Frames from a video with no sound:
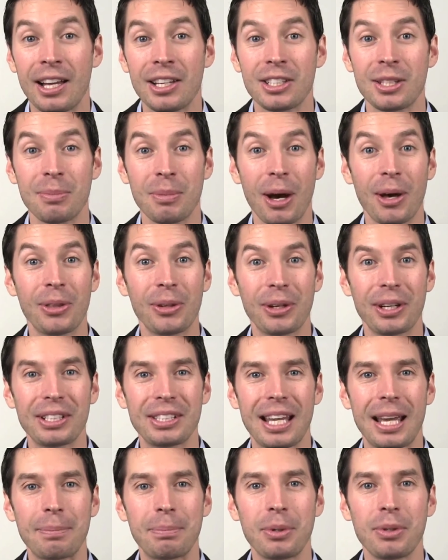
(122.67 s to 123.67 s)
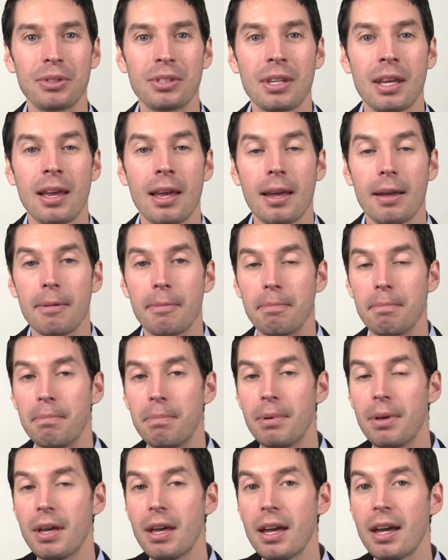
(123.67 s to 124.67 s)
Some other examples:
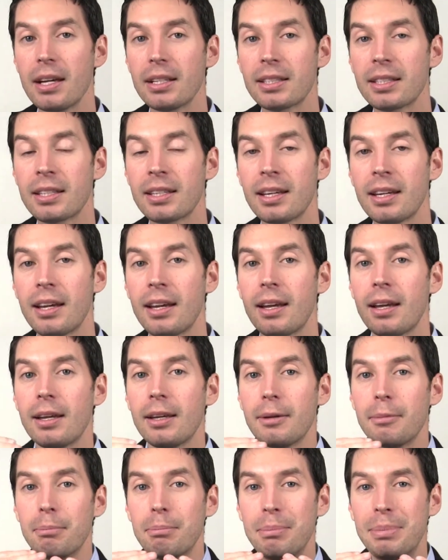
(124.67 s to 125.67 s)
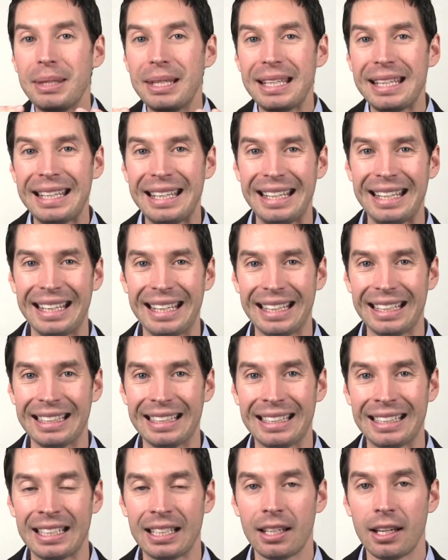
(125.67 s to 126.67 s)
bit,
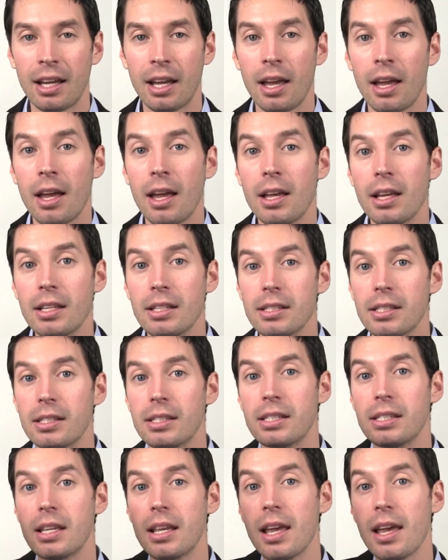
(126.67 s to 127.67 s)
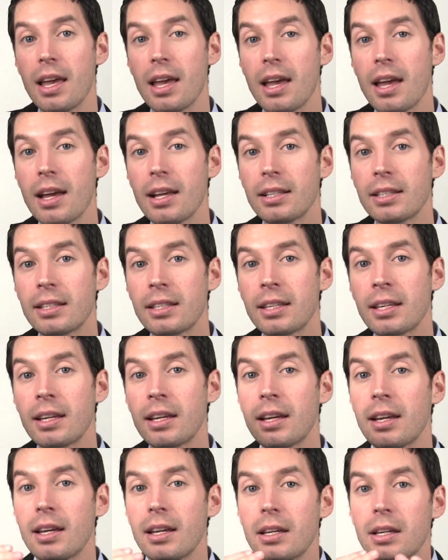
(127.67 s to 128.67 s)
beat, sit,
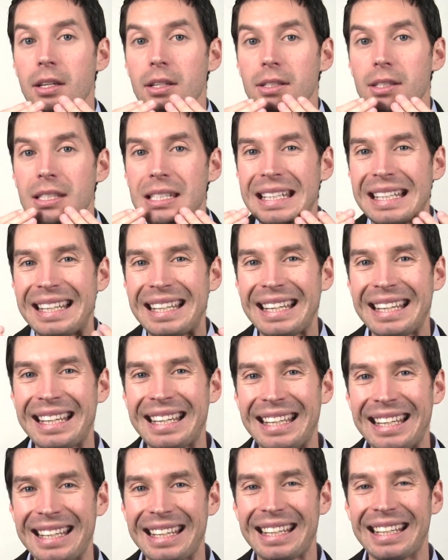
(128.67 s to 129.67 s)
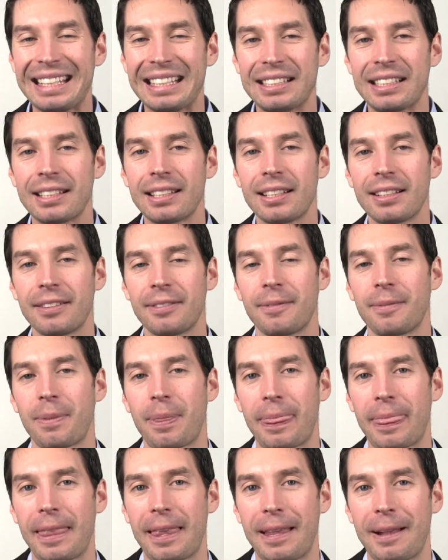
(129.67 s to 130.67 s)
seat.
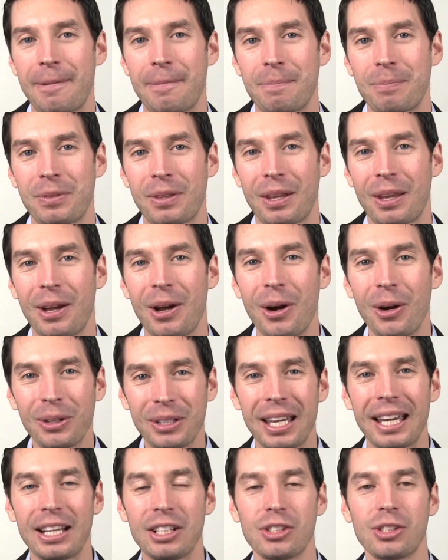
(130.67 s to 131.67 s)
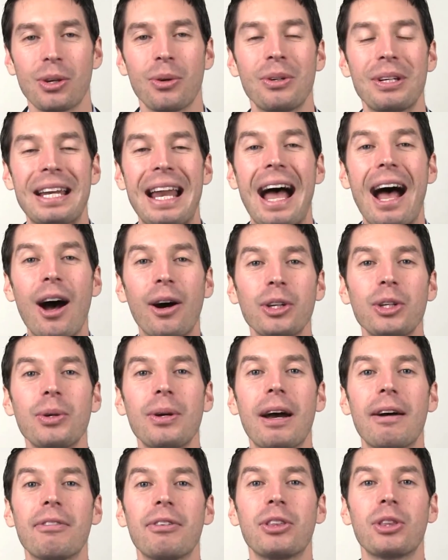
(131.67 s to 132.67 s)
Okay, so now
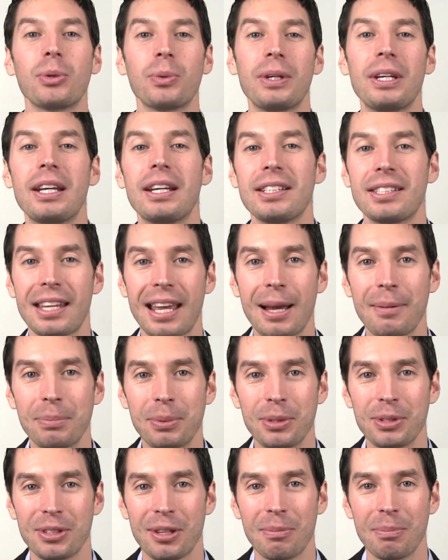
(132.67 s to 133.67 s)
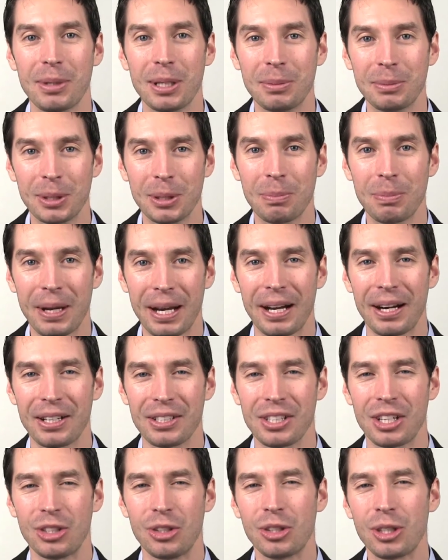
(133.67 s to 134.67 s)
you have 3 examples of minimal
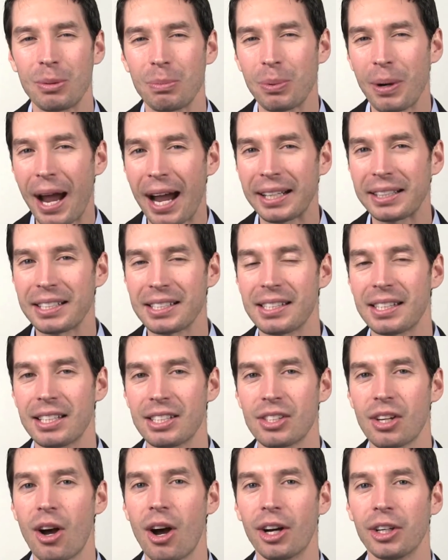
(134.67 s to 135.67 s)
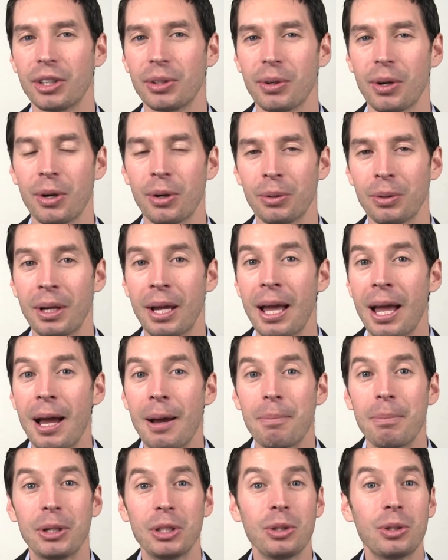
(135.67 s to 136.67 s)
pairs, and you can practice this on your own.
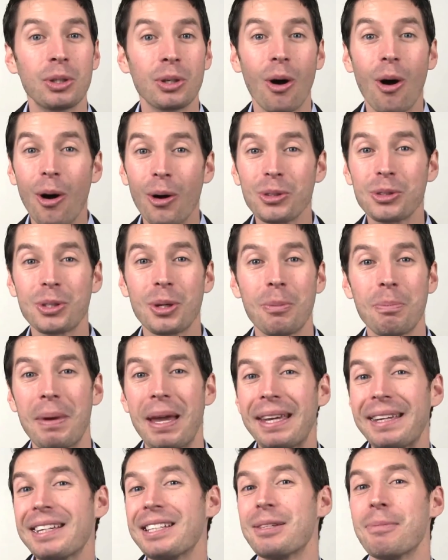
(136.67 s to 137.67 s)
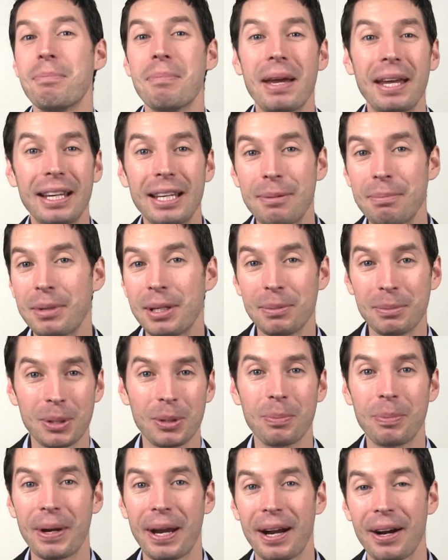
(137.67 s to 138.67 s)
But you can also make as many
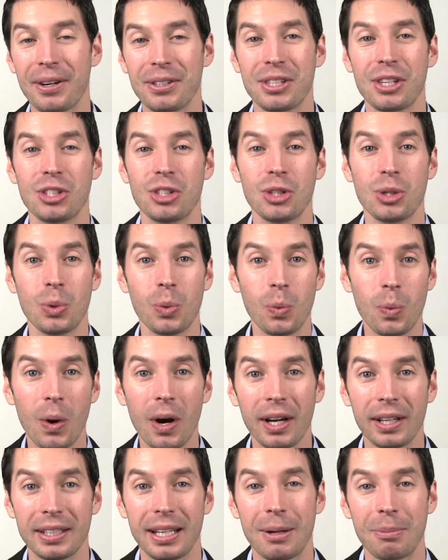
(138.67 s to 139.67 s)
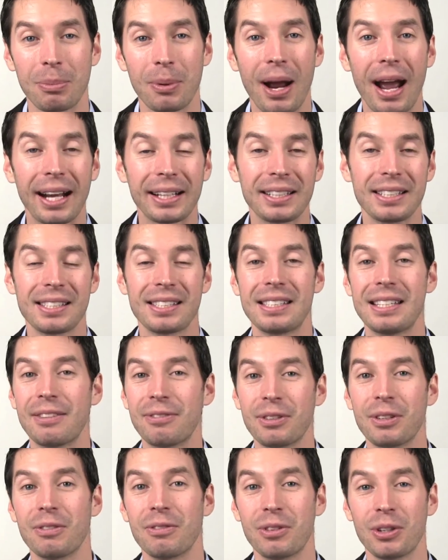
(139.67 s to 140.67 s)
minimal pairs as you want and practice
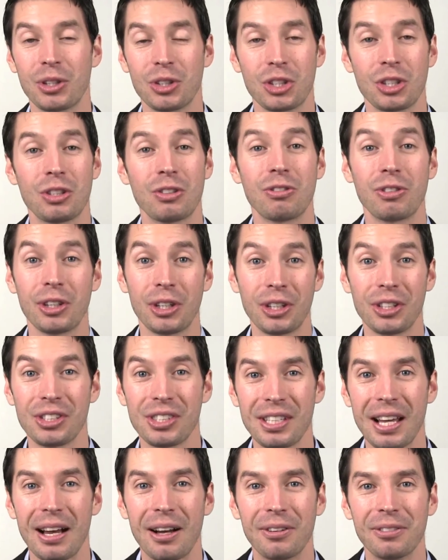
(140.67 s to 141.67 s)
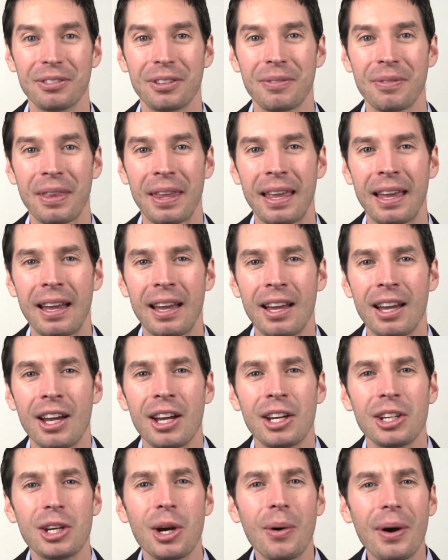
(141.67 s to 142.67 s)
different versions for yourself.
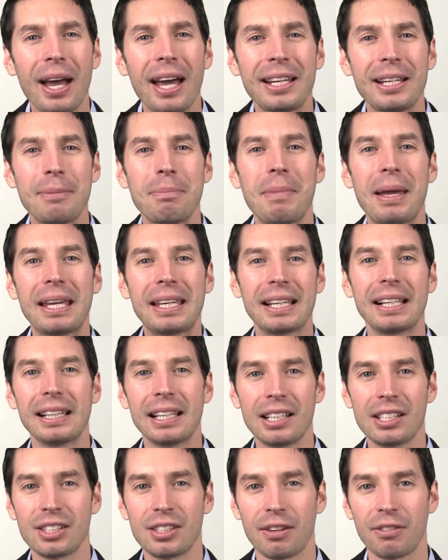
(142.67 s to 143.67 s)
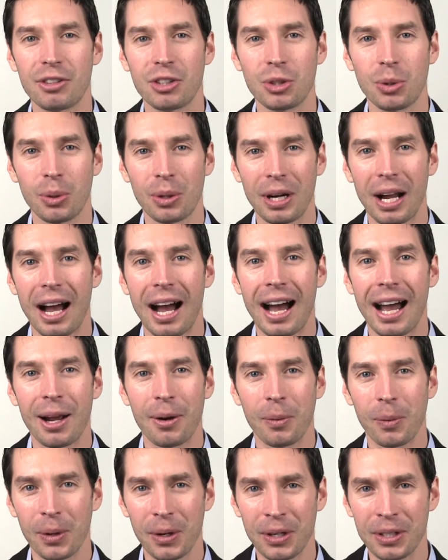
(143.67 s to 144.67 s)
Go ahead and make a list of short I
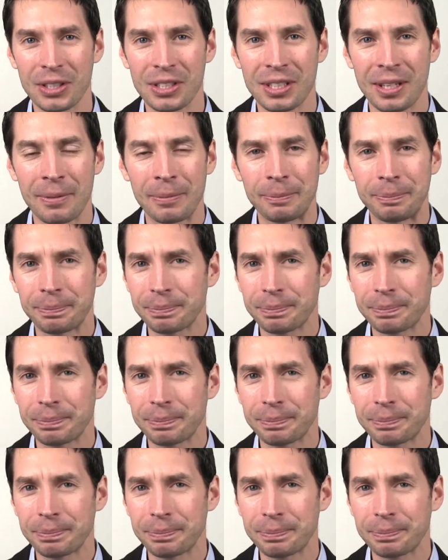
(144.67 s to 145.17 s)
words.